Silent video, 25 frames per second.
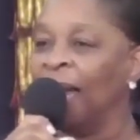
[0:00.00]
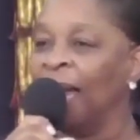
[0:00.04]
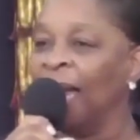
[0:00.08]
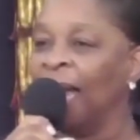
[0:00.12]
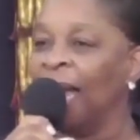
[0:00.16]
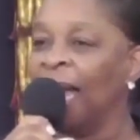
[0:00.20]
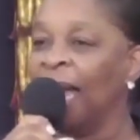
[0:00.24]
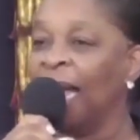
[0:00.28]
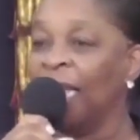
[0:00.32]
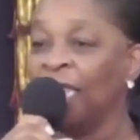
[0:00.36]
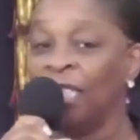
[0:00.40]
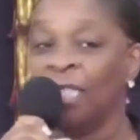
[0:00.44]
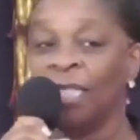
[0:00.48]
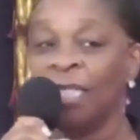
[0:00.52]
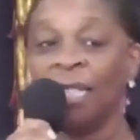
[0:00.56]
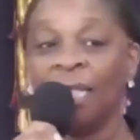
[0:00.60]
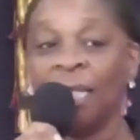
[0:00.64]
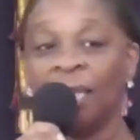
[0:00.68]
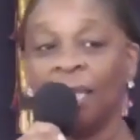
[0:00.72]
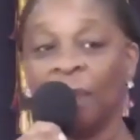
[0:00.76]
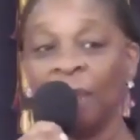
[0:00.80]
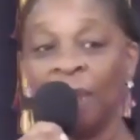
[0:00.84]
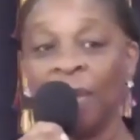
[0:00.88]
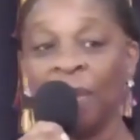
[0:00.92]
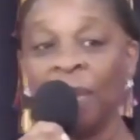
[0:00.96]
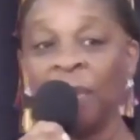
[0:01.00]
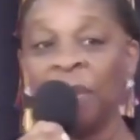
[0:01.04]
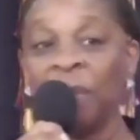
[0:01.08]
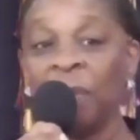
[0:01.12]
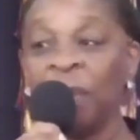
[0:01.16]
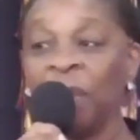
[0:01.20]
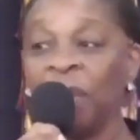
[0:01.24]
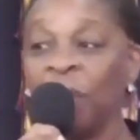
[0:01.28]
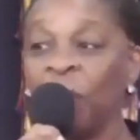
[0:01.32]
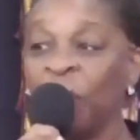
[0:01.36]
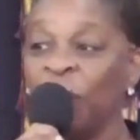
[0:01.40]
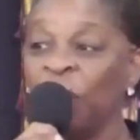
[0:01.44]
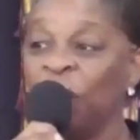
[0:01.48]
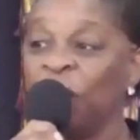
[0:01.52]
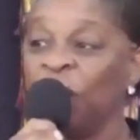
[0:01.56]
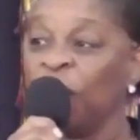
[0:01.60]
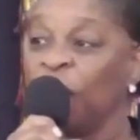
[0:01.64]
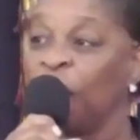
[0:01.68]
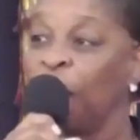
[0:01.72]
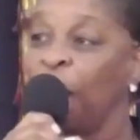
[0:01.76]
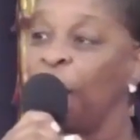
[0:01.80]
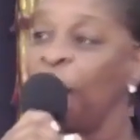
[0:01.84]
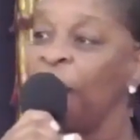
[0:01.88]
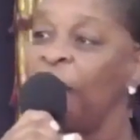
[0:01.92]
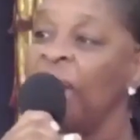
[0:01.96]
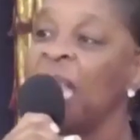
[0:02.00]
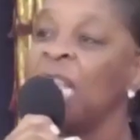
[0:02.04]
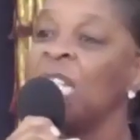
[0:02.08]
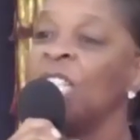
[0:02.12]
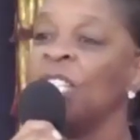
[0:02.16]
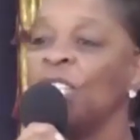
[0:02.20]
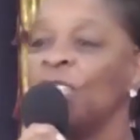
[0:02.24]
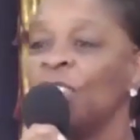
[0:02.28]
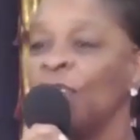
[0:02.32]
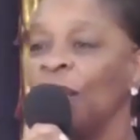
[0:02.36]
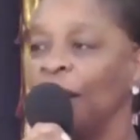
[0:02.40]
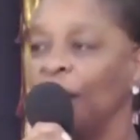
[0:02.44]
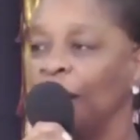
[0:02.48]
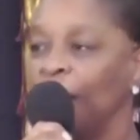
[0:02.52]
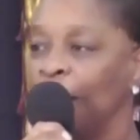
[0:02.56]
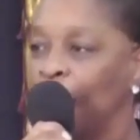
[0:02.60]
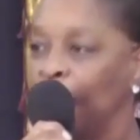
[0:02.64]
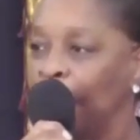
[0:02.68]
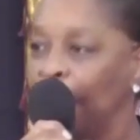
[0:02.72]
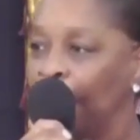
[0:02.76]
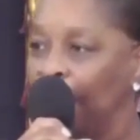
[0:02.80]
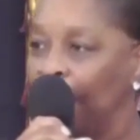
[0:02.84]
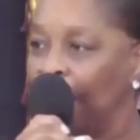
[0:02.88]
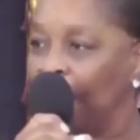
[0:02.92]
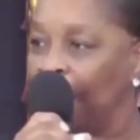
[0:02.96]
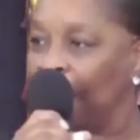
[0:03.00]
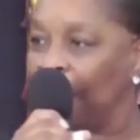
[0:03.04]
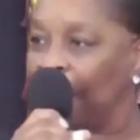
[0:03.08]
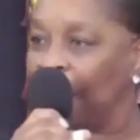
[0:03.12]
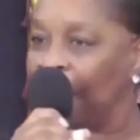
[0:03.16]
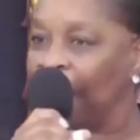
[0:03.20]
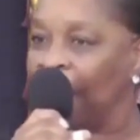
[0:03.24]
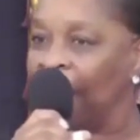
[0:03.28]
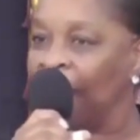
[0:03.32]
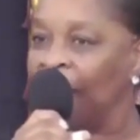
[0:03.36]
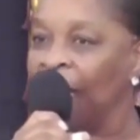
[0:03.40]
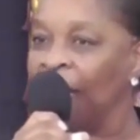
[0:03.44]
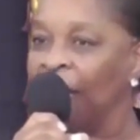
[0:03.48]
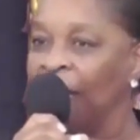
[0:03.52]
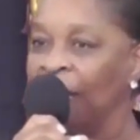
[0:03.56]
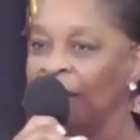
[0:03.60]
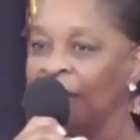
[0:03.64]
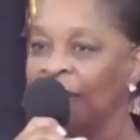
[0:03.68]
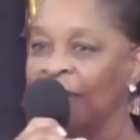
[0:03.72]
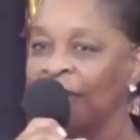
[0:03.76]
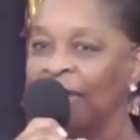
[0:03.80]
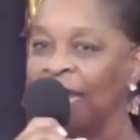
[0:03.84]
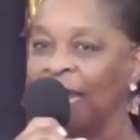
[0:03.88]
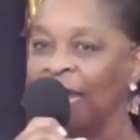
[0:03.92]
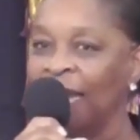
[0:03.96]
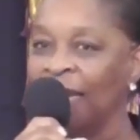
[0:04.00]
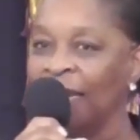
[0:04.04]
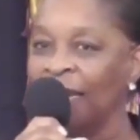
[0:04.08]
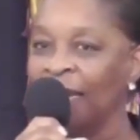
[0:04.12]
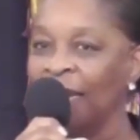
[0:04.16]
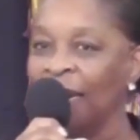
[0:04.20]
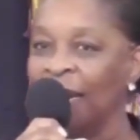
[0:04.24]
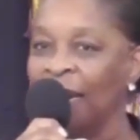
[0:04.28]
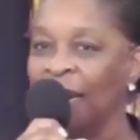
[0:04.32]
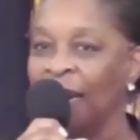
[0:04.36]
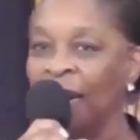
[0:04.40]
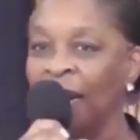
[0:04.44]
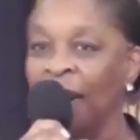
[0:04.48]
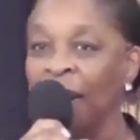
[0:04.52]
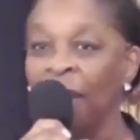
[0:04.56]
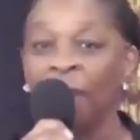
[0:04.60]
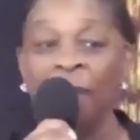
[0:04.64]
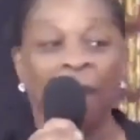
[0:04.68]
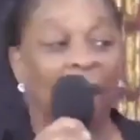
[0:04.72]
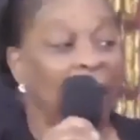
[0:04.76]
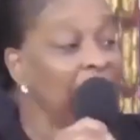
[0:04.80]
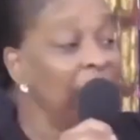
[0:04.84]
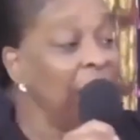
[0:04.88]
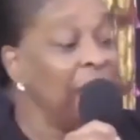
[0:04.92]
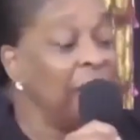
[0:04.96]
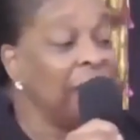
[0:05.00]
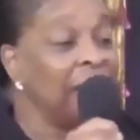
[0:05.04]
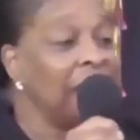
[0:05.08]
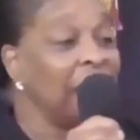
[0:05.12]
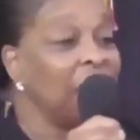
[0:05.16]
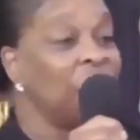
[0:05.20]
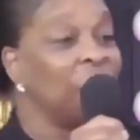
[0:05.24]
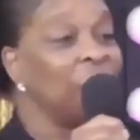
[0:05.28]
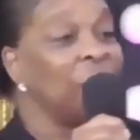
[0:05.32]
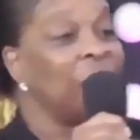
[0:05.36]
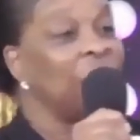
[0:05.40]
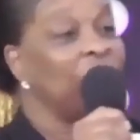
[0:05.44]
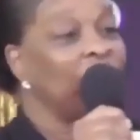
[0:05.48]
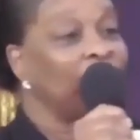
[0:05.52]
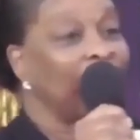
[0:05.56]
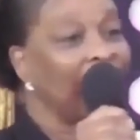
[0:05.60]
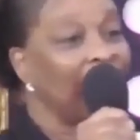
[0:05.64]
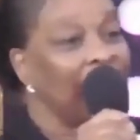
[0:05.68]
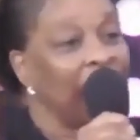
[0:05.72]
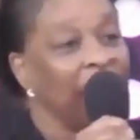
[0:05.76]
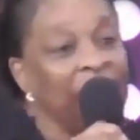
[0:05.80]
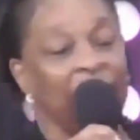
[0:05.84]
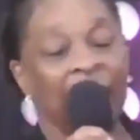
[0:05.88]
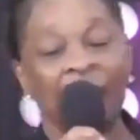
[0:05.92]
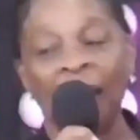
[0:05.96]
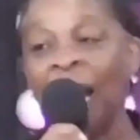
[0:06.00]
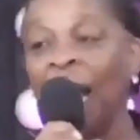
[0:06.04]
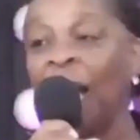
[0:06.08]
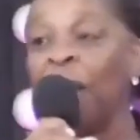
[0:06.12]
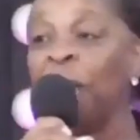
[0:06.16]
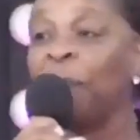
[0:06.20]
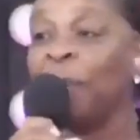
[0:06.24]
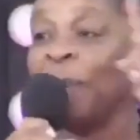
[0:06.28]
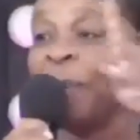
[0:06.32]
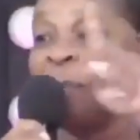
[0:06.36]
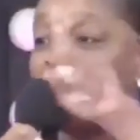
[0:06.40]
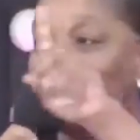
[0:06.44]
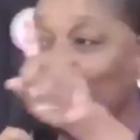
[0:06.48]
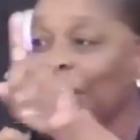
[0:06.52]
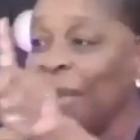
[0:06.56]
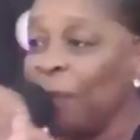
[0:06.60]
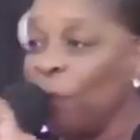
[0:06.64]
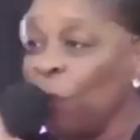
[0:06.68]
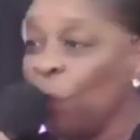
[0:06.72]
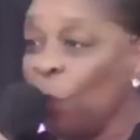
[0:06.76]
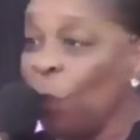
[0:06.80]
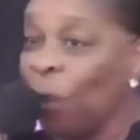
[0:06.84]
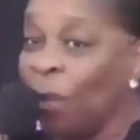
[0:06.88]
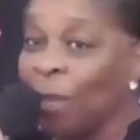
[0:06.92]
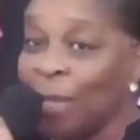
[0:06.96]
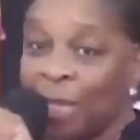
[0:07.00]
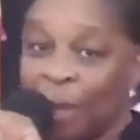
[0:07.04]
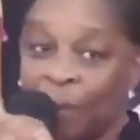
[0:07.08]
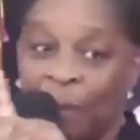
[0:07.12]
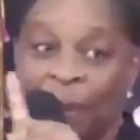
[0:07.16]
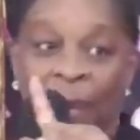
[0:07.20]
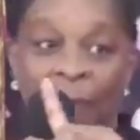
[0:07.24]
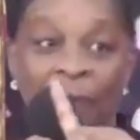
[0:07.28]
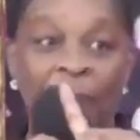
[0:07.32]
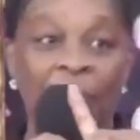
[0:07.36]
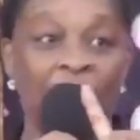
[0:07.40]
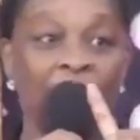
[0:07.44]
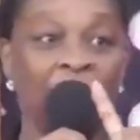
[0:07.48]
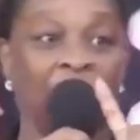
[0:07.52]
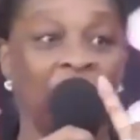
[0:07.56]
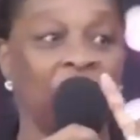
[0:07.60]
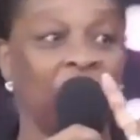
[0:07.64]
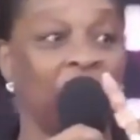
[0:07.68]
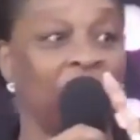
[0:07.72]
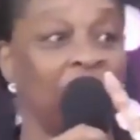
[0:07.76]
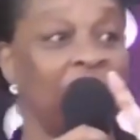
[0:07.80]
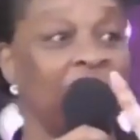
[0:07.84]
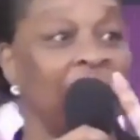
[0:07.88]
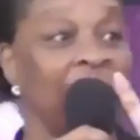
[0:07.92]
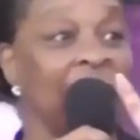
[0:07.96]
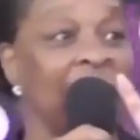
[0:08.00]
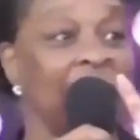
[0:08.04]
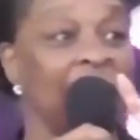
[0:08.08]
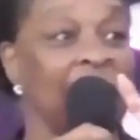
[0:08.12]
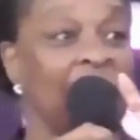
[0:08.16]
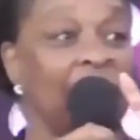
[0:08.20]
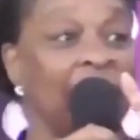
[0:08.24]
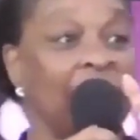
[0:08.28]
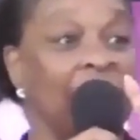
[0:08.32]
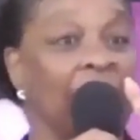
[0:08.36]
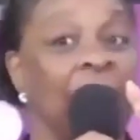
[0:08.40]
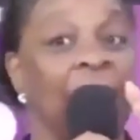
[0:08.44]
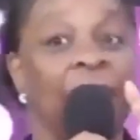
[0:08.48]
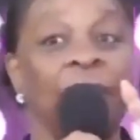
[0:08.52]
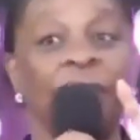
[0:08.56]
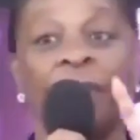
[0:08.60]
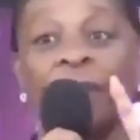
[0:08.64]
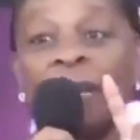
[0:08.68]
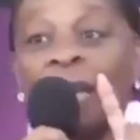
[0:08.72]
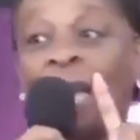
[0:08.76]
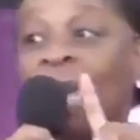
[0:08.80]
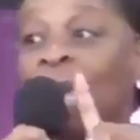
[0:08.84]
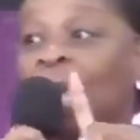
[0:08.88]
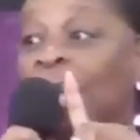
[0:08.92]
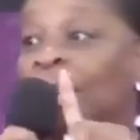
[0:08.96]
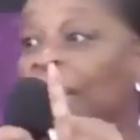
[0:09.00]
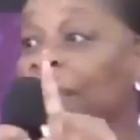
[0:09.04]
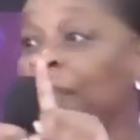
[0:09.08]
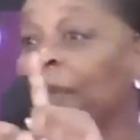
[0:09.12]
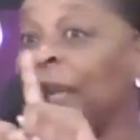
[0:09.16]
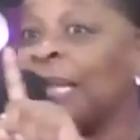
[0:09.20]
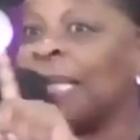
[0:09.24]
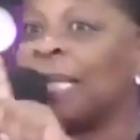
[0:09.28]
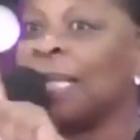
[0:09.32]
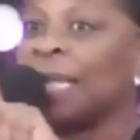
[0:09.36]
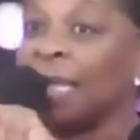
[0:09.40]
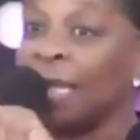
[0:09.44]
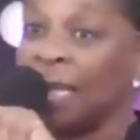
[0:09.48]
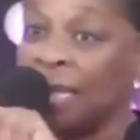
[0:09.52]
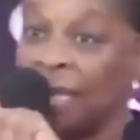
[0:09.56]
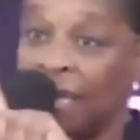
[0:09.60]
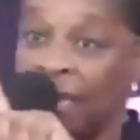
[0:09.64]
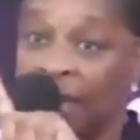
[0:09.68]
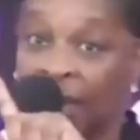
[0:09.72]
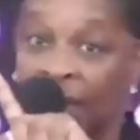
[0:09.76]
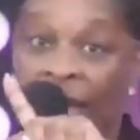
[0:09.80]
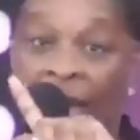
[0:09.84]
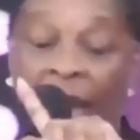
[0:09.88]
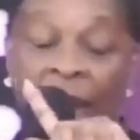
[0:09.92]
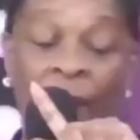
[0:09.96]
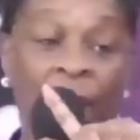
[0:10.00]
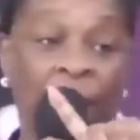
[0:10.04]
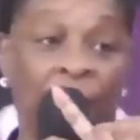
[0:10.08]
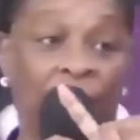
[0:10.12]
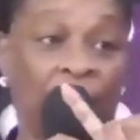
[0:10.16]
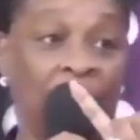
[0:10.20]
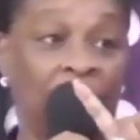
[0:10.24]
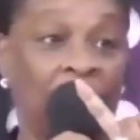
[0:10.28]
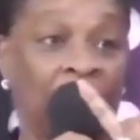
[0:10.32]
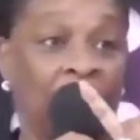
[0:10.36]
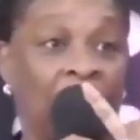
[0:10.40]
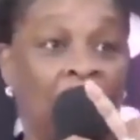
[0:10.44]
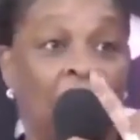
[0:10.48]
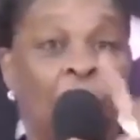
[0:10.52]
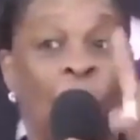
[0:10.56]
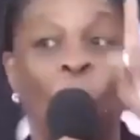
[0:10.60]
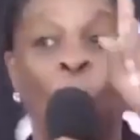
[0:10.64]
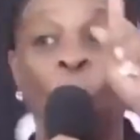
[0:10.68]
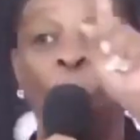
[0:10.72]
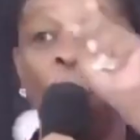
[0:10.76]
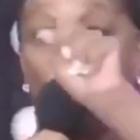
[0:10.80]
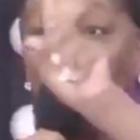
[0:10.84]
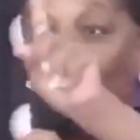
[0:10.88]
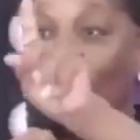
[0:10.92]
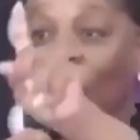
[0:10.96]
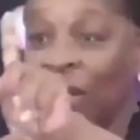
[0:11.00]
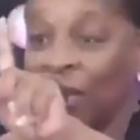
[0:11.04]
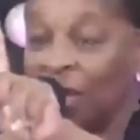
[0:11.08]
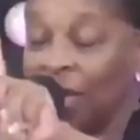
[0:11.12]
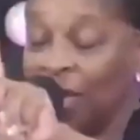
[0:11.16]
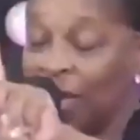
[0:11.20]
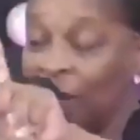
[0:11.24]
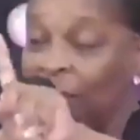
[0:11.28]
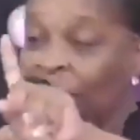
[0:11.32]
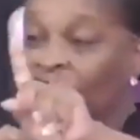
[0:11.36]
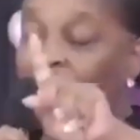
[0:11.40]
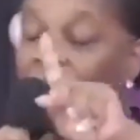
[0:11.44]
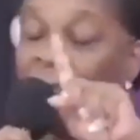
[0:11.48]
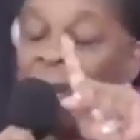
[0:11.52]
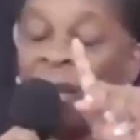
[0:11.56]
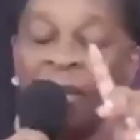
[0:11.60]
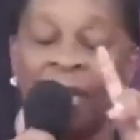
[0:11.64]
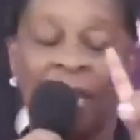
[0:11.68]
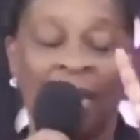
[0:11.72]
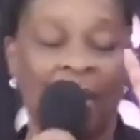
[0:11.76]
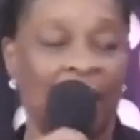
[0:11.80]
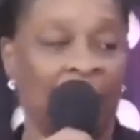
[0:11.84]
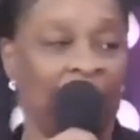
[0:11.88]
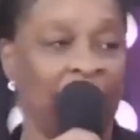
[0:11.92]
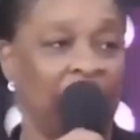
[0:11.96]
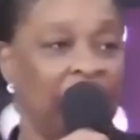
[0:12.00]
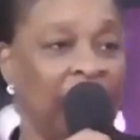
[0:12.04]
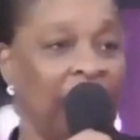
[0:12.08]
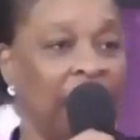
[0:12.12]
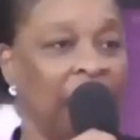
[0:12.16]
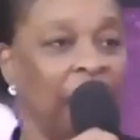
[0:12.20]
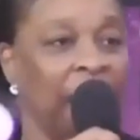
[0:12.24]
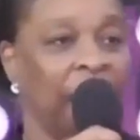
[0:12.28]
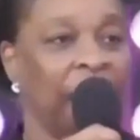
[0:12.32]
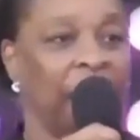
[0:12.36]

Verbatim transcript: And she said, sometimes the mother would just pinch her. You understand? My mother could look at me. I've been beaten once by my mother in my entire life, and I'm in my 60s now once my mother hit me.